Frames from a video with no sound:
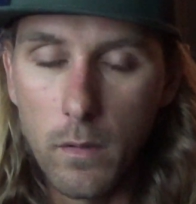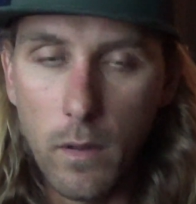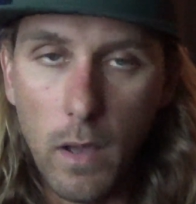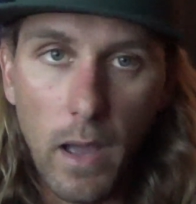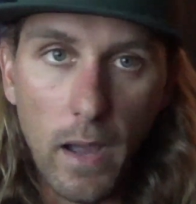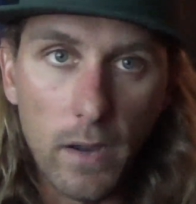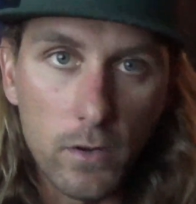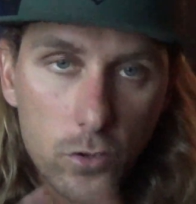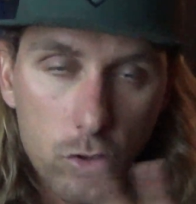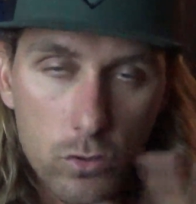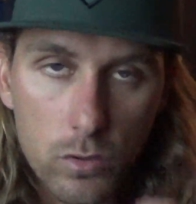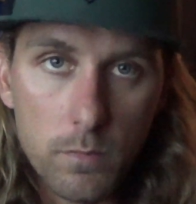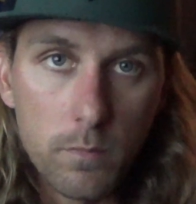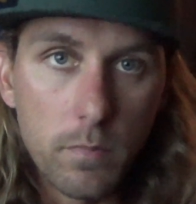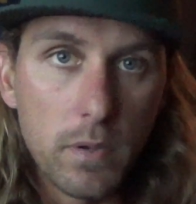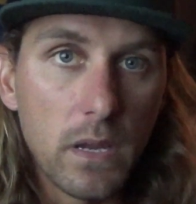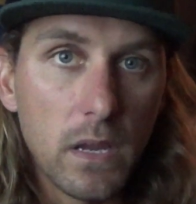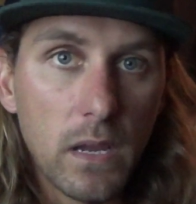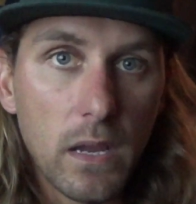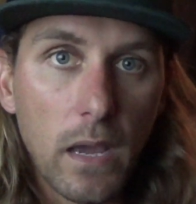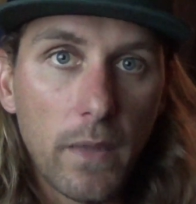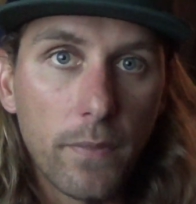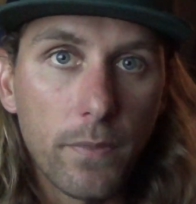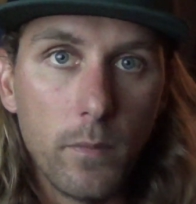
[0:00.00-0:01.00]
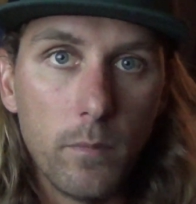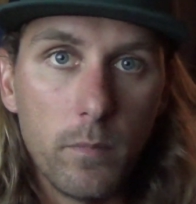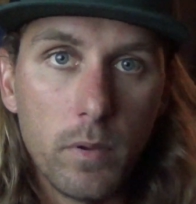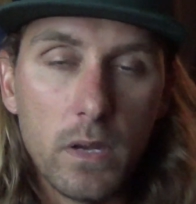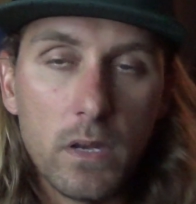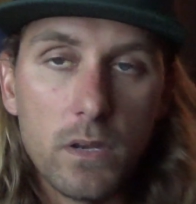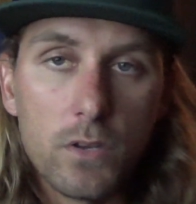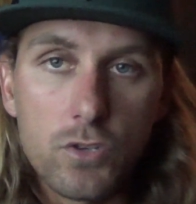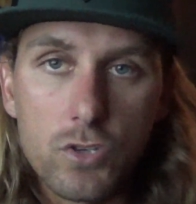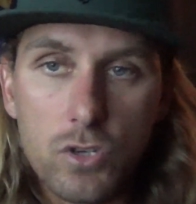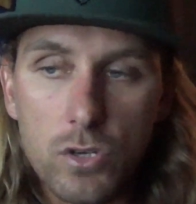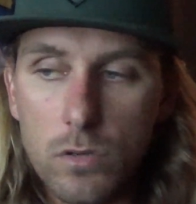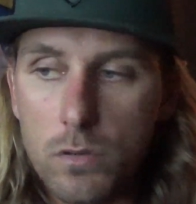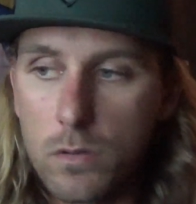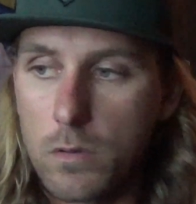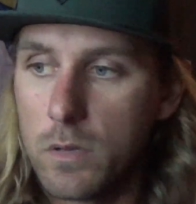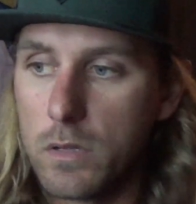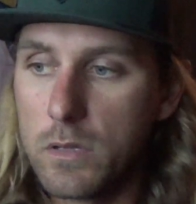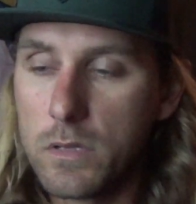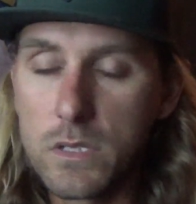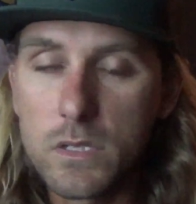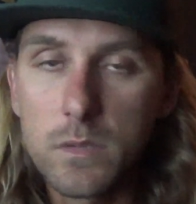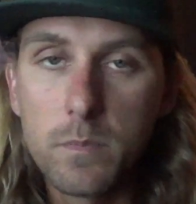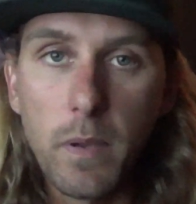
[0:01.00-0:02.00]
actually being at the beach
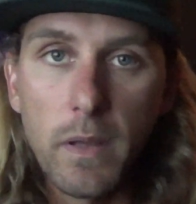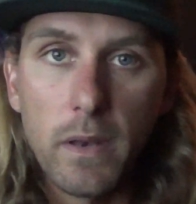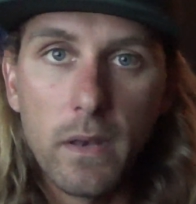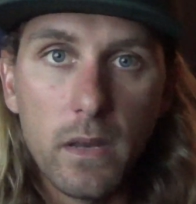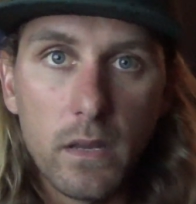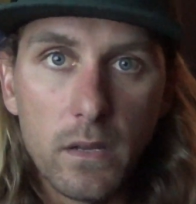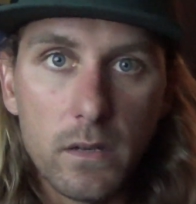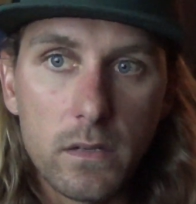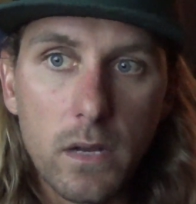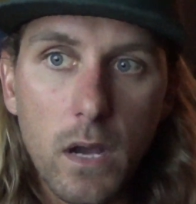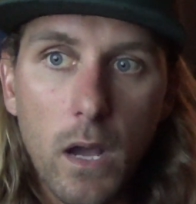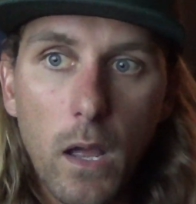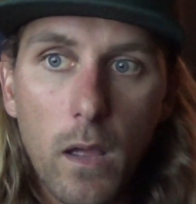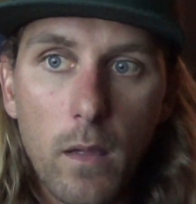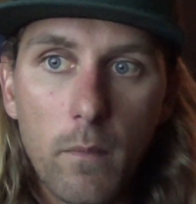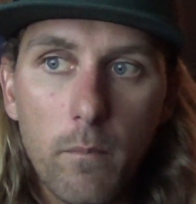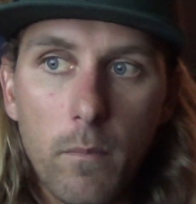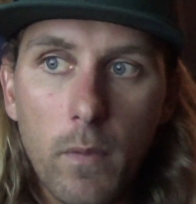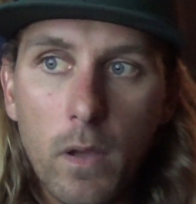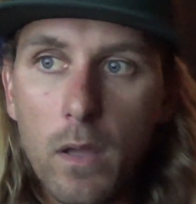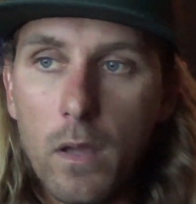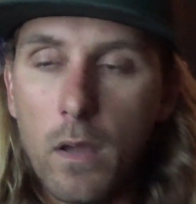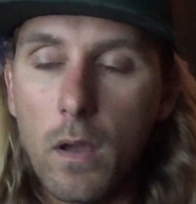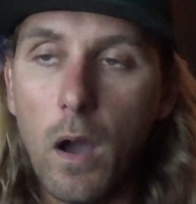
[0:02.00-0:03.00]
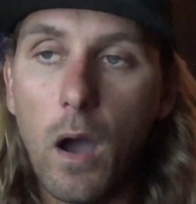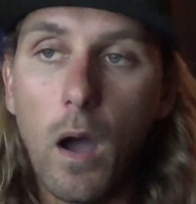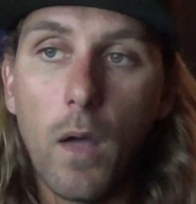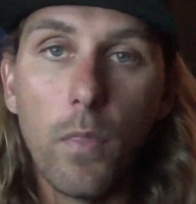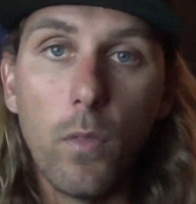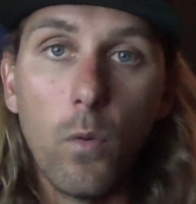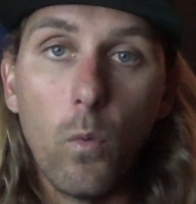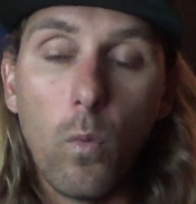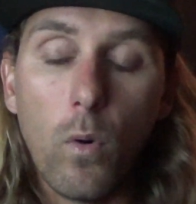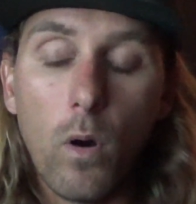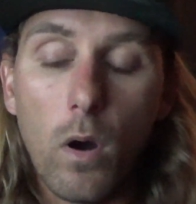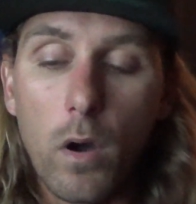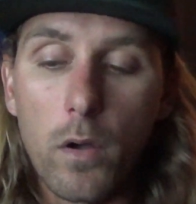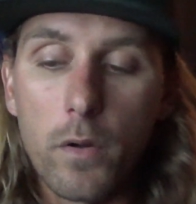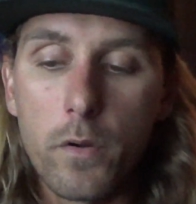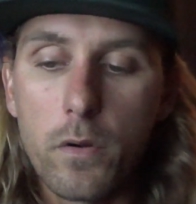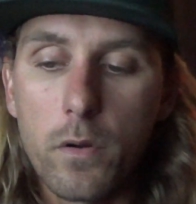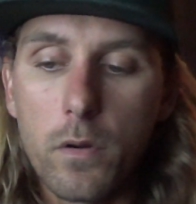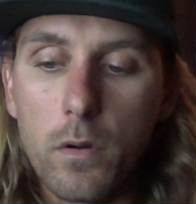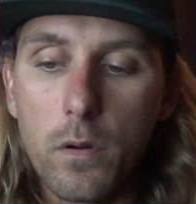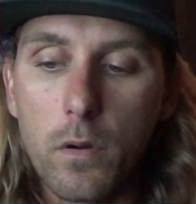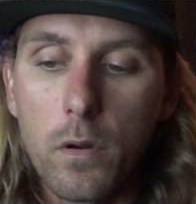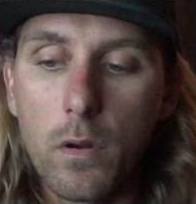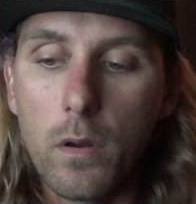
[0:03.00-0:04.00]
and spending time on the
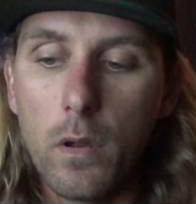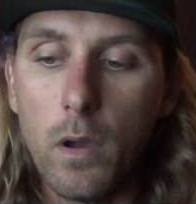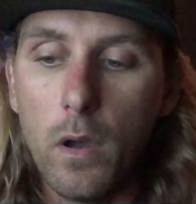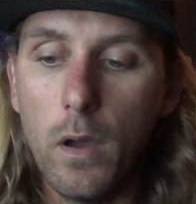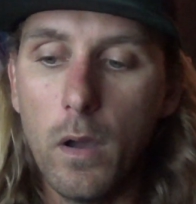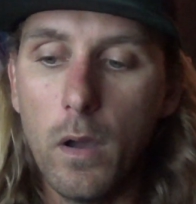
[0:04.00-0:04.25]
water.